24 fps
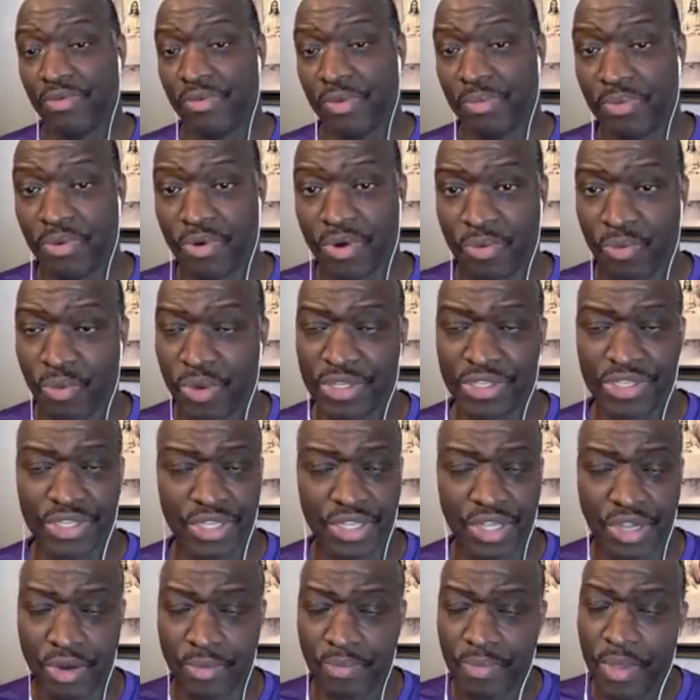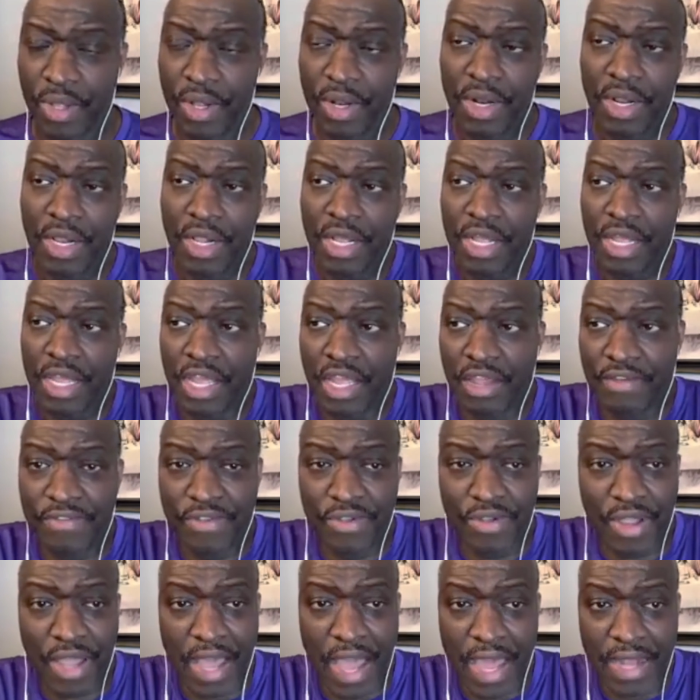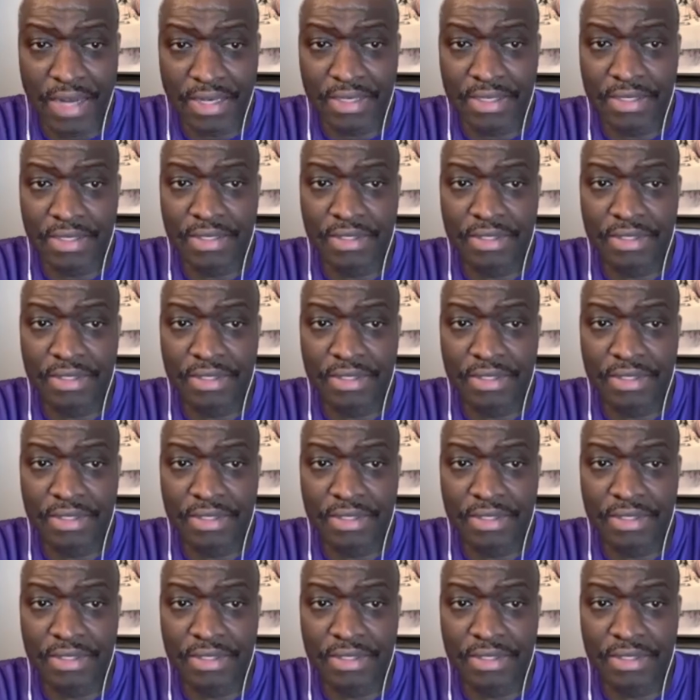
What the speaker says: report once a year. If you got